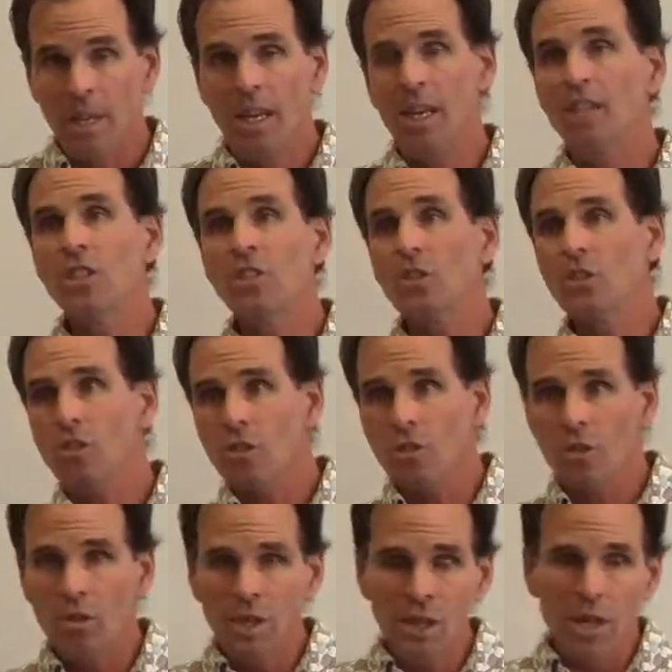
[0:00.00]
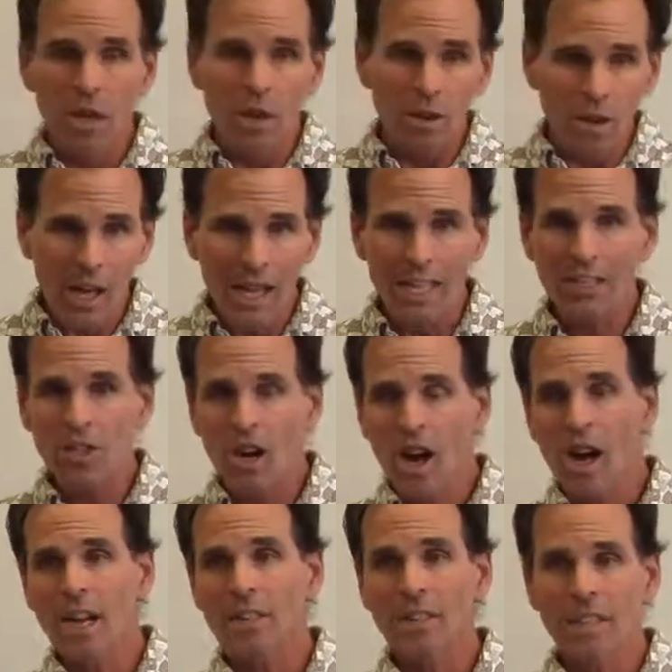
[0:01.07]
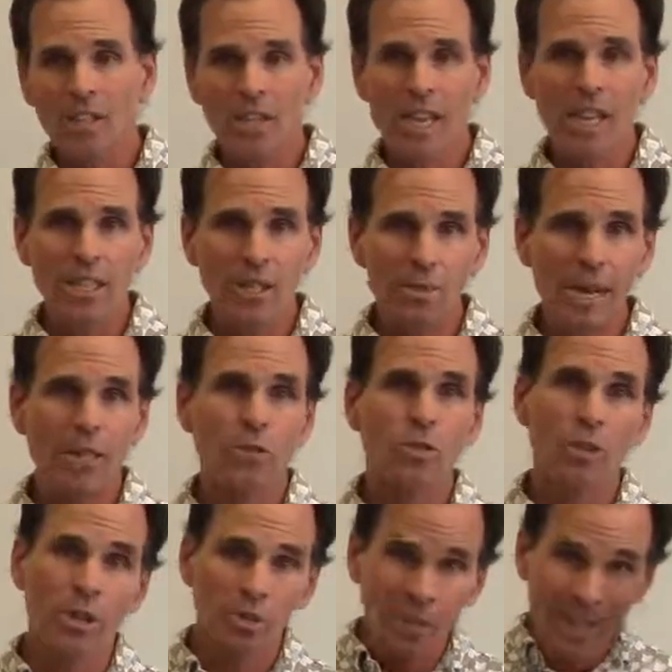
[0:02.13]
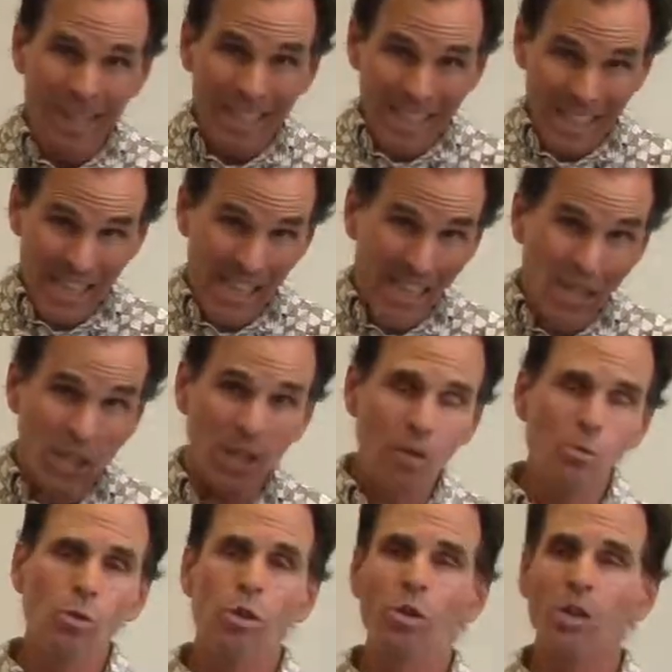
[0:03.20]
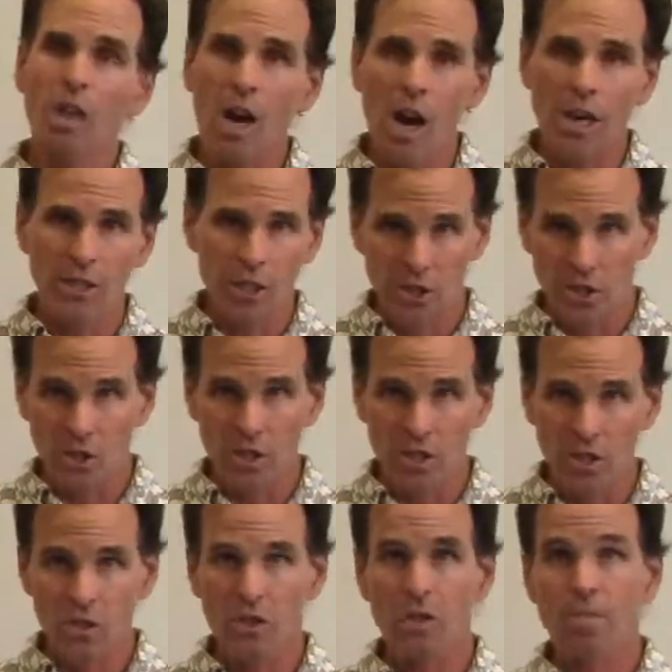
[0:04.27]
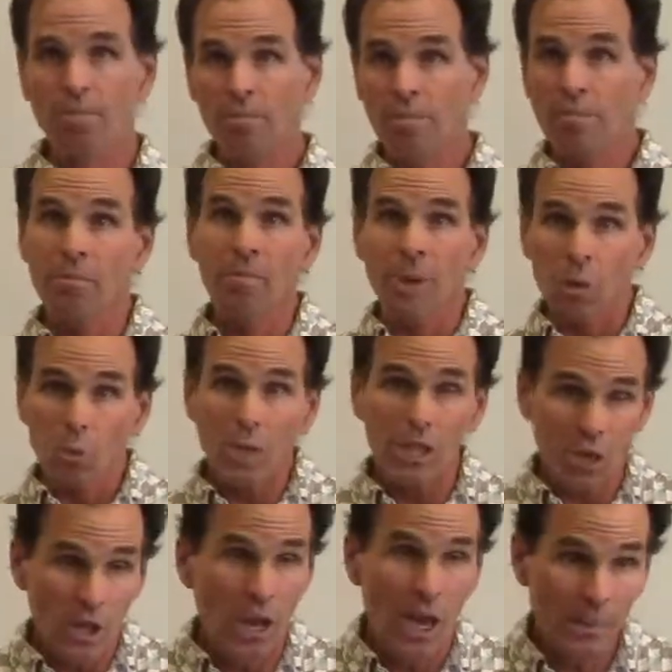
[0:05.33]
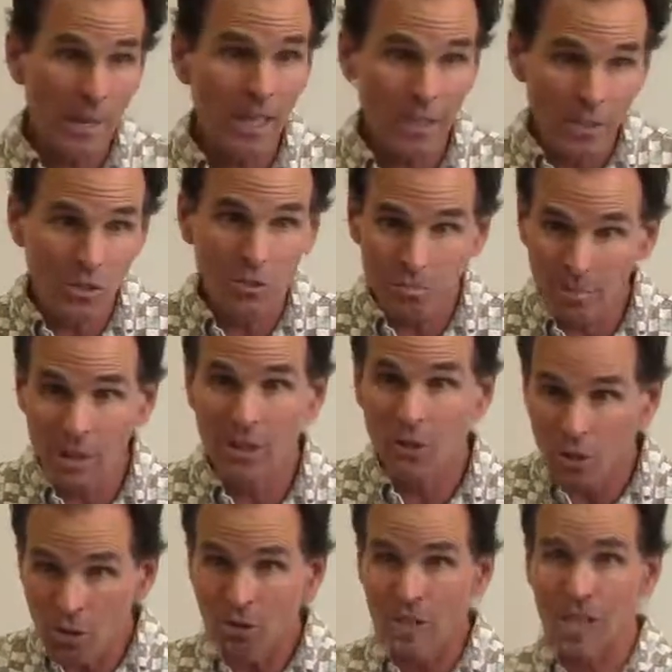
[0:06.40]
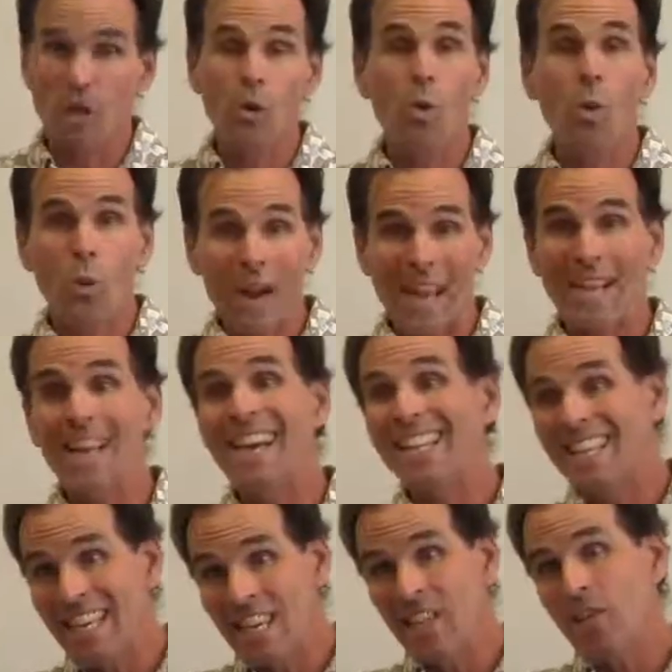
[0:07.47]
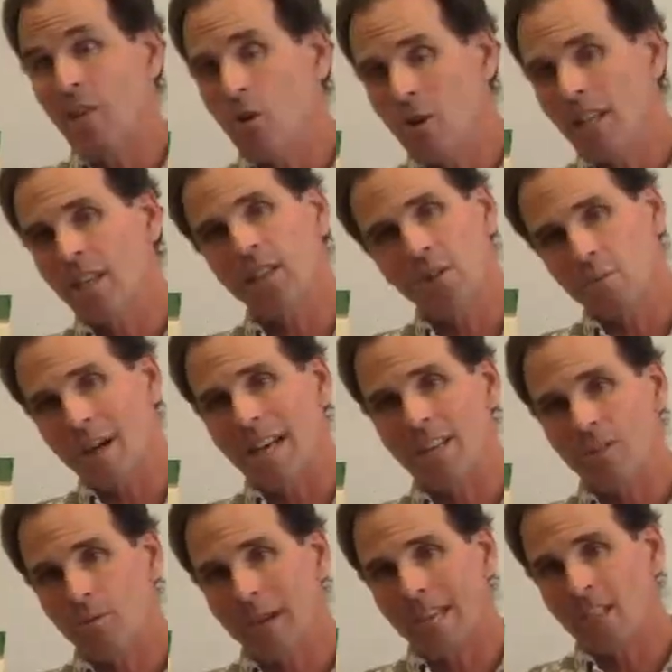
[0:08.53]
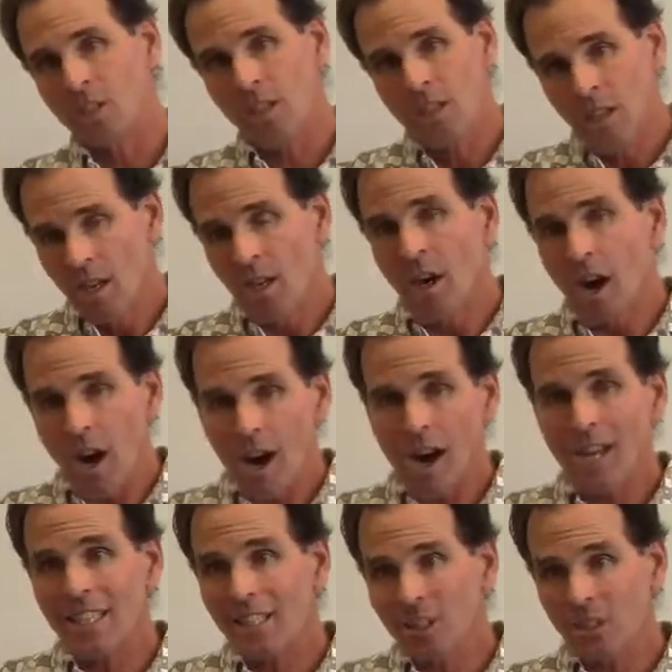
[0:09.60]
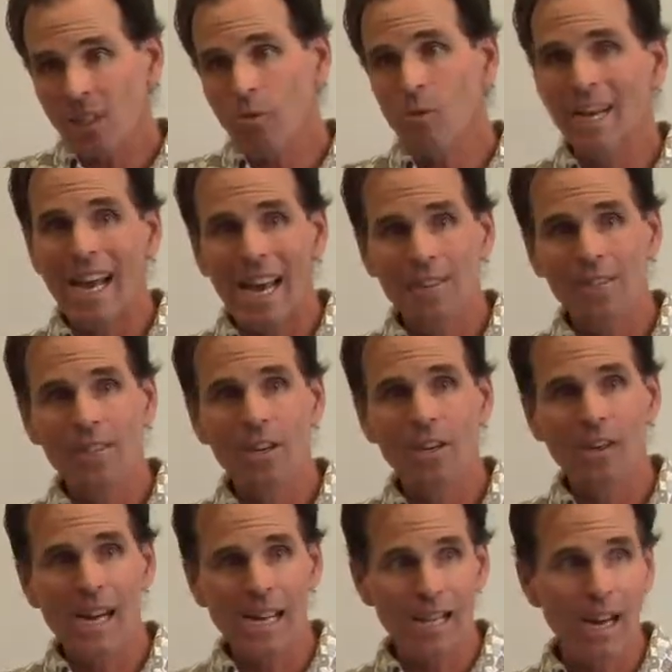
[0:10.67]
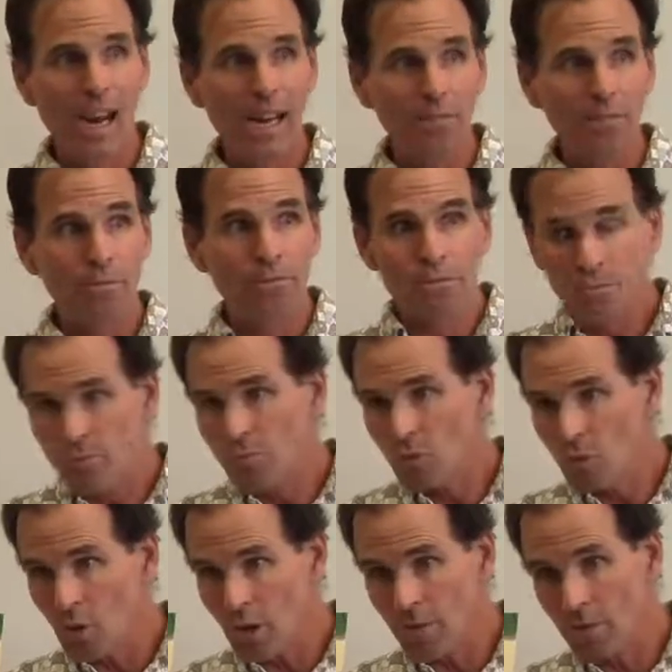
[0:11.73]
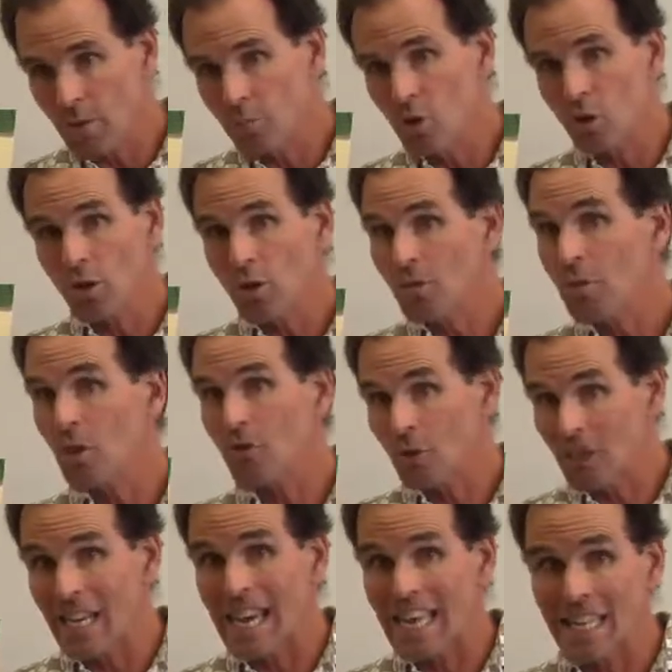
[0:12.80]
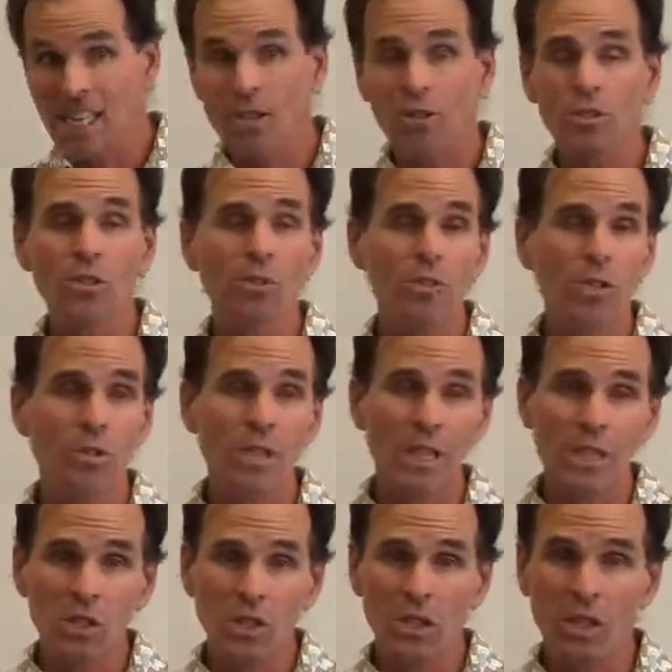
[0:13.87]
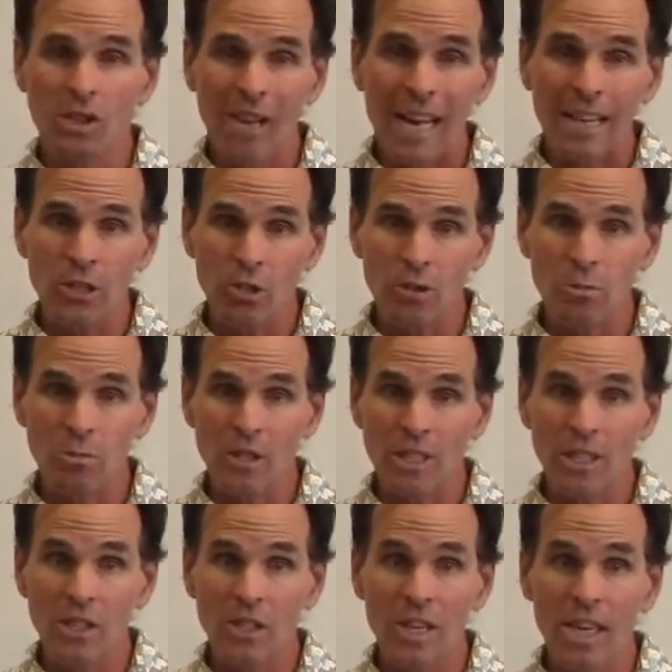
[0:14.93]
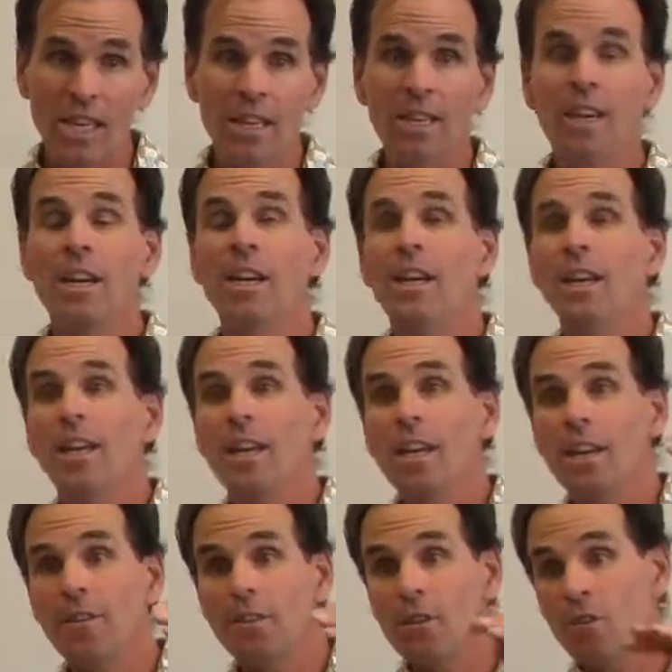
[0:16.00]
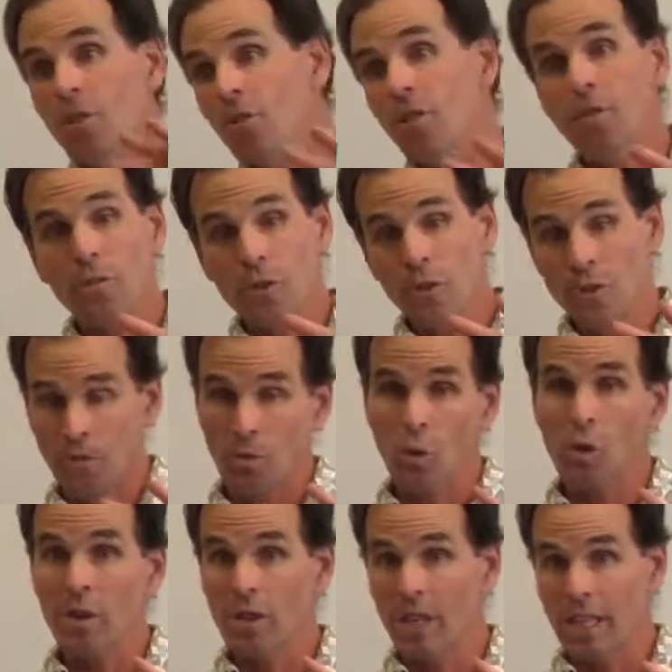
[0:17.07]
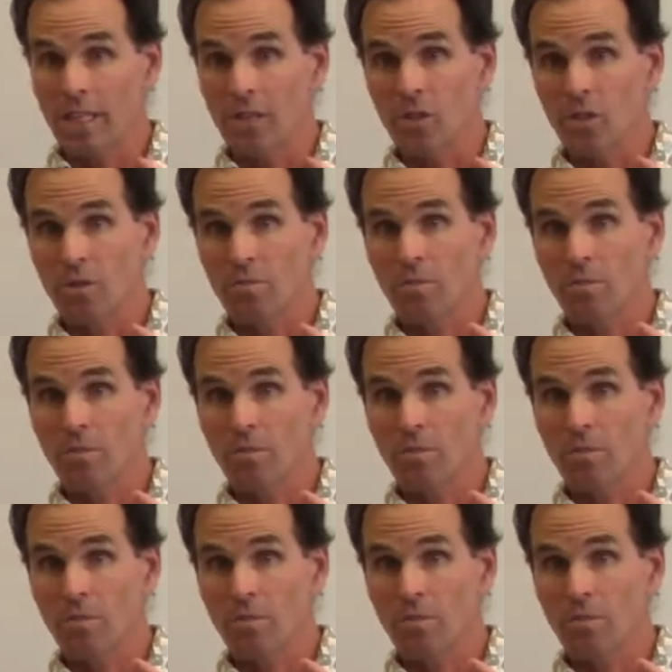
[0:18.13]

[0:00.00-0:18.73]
And so there's a lot of talk these days about sort of teaching word consciousness, which, is certainly a great idea and going in the right direction. Honestly, what I feel like I've sort of observed over 10 years of doing this in classrooms is that if you do the first 4 things,